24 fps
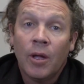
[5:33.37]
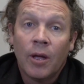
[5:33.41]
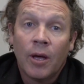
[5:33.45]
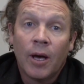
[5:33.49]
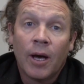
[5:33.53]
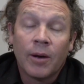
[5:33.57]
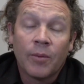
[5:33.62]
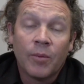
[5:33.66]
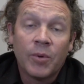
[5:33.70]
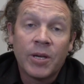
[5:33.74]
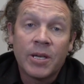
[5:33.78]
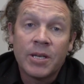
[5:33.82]

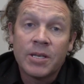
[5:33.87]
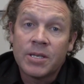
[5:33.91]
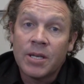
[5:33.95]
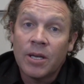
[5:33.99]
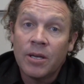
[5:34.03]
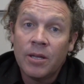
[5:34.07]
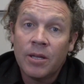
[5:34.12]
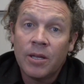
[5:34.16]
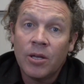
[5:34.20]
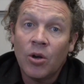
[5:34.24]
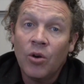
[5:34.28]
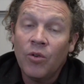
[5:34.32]
uh, we can tell
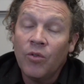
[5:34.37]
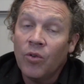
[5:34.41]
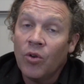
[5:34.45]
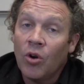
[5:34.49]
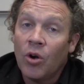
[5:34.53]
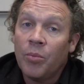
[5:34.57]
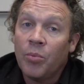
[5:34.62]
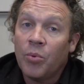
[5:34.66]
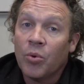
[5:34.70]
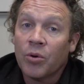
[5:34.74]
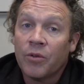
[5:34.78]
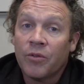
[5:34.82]
you the
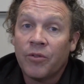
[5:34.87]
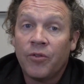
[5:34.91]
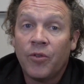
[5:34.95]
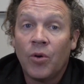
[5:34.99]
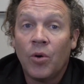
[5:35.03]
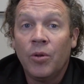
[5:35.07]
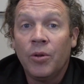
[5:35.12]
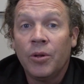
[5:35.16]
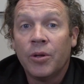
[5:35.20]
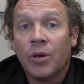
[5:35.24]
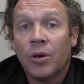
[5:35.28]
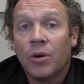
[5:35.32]
overall
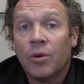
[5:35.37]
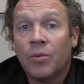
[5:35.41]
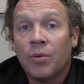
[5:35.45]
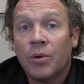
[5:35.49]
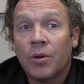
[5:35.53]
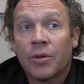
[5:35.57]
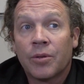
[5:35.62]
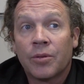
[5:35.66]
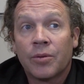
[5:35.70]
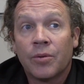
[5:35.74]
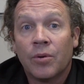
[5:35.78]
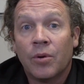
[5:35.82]
portfolio
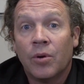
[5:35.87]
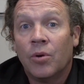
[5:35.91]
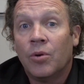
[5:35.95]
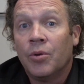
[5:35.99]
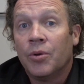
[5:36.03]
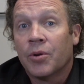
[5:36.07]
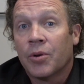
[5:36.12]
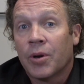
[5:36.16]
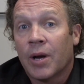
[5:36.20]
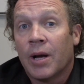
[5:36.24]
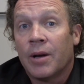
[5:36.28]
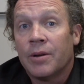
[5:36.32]
with
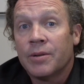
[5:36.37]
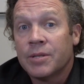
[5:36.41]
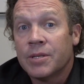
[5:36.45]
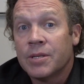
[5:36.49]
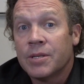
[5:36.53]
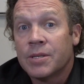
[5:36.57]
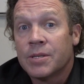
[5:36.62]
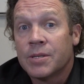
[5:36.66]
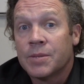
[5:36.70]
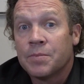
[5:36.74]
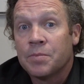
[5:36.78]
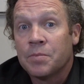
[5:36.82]
older
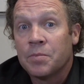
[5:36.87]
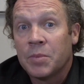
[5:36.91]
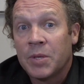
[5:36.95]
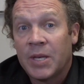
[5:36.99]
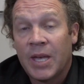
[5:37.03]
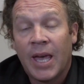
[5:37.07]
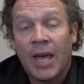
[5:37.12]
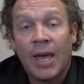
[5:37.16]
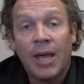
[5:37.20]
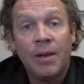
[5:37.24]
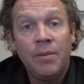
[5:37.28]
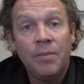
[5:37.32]
houses
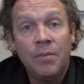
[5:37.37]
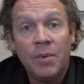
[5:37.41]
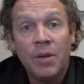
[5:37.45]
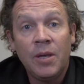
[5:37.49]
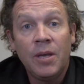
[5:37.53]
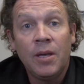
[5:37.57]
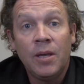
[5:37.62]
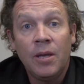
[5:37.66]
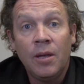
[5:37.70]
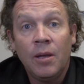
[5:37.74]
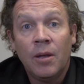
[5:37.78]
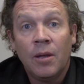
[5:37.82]
can
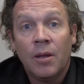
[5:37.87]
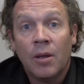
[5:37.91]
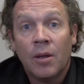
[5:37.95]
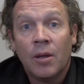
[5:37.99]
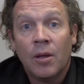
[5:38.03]
be